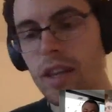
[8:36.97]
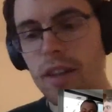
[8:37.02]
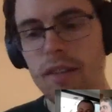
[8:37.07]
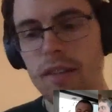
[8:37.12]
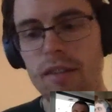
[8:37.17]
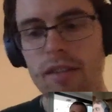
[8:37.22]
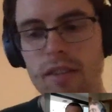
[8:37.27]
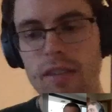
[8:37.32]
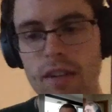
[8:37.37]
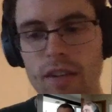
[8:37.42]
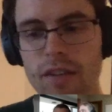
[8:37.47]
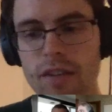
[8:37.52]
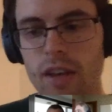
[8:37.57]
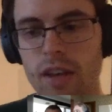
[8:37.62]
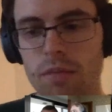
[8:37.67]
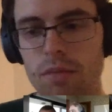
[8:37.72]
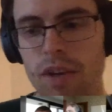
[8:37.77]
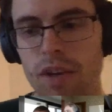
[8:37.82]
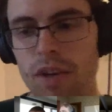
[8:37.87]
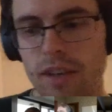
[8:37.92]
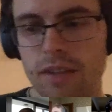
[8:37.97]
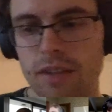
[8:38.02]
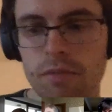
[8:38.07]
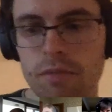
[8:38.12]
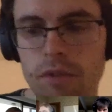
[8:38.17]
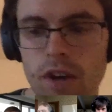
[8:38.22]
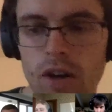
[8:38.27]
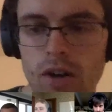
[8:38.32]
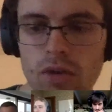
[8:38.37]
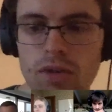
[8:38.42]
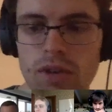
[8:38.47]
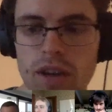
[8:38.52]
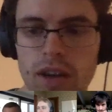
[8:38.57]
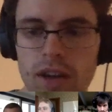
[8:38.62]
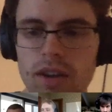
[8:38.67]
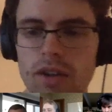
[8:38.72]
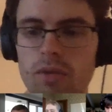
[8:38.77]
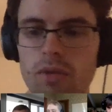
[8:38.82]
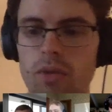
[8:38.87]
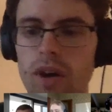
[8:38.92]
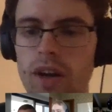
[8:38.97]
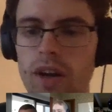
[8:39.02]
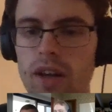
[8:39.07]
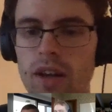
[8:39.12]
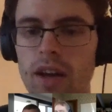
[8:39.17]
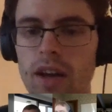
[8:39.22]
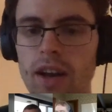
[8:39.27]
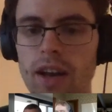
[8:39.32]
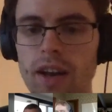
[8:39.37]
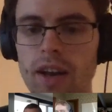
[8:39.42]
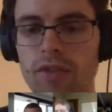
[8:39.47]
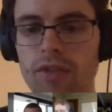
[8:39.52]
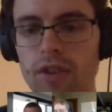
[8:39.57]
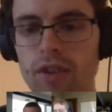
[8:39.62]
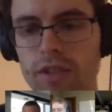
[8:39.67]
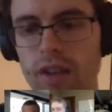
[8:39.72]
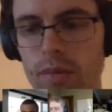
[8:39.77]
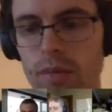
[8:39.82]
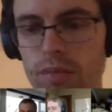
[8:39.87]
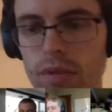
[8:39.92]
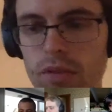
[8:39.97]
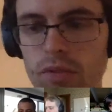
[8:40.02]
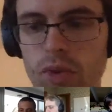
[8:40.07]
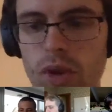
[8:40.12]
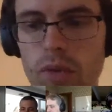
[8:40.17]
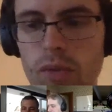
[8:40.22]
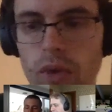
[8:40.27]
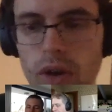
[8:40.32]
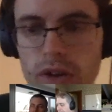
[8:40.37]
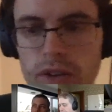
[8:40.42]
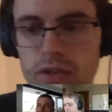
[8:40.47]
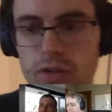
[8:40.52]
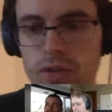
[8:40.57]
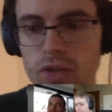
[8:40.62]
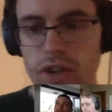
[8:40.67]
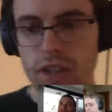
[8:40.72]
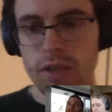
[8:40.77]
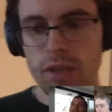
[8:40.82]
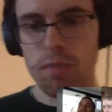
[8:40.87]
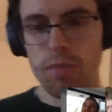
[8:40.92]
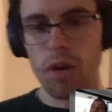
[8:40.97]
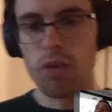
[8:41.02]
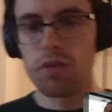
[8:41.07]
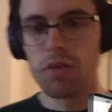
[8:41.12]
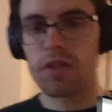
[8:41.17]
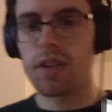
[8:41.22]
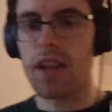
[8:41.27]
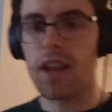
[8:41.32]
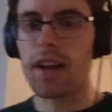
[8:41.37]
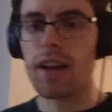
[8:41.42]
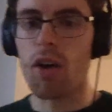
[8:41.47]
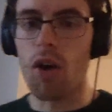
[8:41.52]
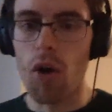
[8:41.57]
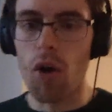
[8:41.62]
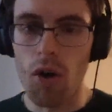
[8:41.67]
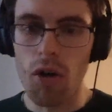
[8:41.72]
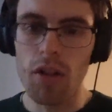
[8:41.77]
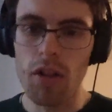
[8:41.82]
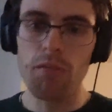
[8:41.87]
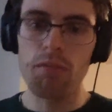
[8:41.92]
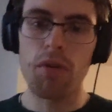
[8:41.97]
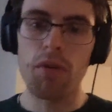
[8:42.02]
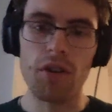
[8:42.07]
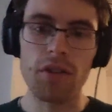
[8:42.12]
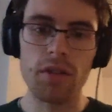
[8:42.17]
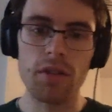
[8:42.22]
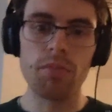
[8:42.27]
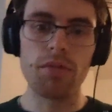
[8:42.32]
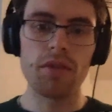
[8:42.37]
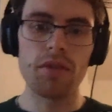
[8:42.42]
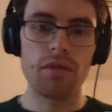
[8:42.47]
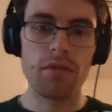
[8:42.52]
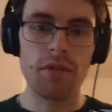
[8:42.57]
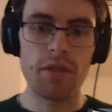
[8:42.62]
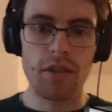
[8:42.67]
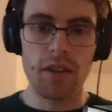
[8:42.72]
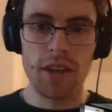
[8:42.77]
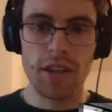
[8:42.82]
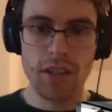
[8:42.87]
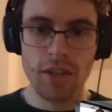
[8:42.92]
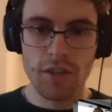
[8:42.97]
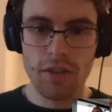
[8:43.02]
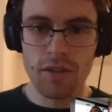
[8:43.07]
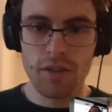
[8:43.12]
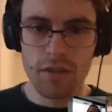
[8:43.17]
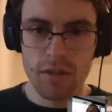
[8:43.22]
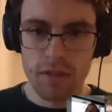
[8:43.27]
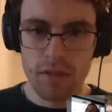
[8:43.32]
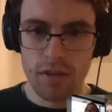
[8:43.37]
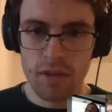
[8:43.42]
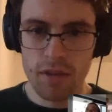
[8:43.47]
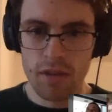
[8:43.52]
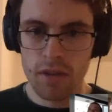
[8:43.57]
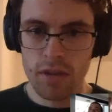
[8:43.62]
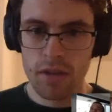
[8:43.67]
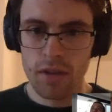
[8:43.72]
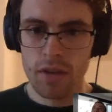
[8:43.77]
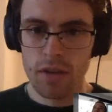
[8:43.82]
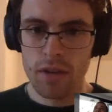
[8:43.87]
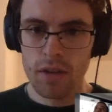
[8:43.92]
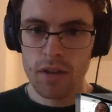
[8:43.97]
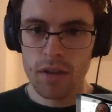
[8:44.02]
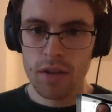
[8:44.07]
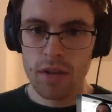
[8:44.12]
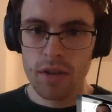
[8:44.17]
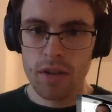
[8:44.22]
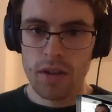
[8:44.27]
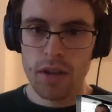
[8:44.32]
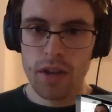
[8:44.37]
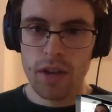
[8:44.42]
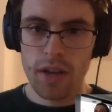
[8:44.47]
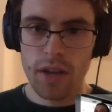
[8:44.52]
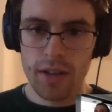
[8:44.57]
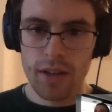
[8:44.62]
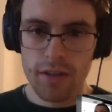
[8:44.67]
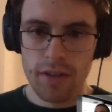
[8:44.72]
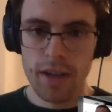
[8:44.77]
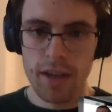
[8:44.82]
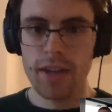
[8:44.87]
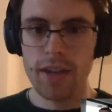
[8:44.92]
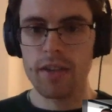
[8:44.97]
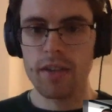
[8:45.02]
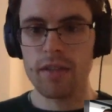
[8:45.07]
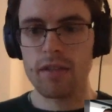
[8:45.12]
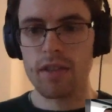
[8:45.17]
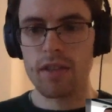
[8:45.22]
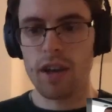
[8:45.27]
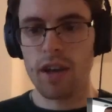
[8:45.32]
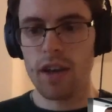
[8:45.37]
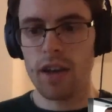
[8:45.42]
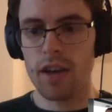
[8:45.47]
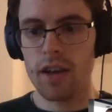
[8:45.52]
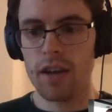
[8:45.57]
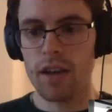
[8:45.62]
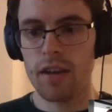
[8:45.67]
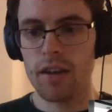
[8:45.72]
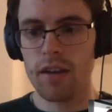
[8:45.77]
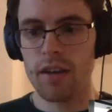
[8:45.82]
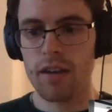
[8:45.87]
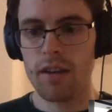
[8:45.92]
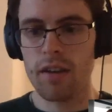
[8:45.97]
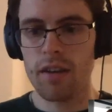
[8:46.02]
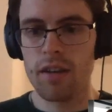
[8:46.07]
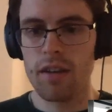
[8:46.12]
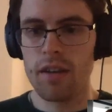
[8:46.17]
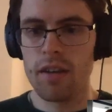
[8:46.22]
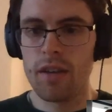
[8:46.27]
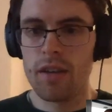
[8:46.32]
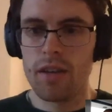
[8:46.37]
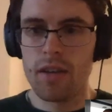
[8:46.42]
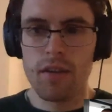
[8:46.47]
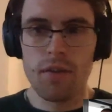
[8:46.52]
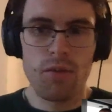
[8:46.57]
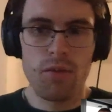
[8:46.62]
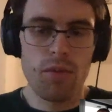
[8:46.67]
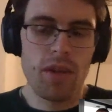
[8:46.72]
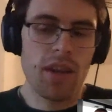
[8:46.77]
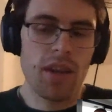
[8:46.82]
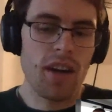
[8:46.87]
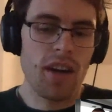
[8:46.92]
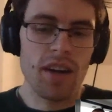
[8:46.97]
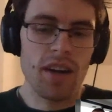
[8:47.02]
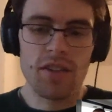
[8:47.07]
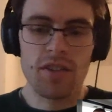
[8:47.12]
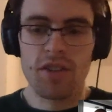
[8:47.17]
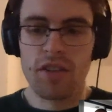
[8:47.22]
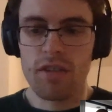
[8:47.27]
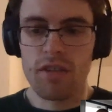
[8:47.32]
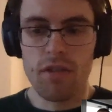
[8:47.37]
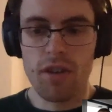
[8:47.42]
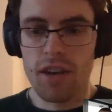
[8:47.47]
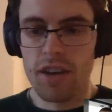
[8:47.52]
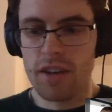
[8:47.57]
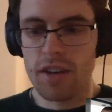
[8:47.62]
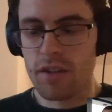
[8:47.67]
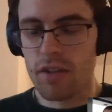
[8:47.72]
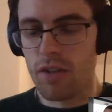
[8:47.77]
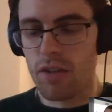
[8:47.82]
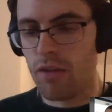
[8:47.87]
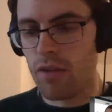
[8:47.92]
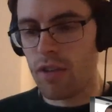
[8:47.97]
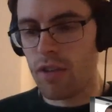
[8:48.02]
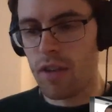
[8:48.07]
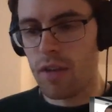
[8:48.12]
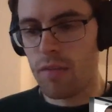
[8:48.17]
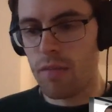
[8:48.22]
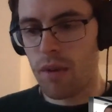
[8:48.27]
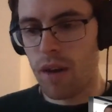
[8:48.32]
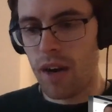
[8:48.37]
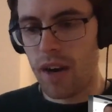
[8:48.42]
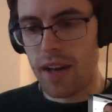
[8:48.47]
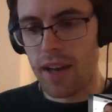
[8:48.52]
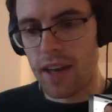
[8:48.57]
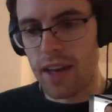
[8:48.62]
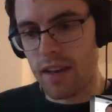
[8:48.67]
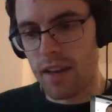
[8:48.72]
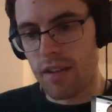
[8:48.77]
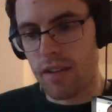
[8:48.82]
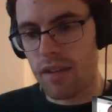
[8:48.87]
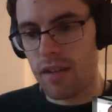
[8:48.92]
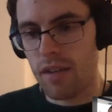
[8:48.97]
still some custom code anyway. Like, for example, we want to expose like all possible translations as links, and we can't generalize over them, I guess.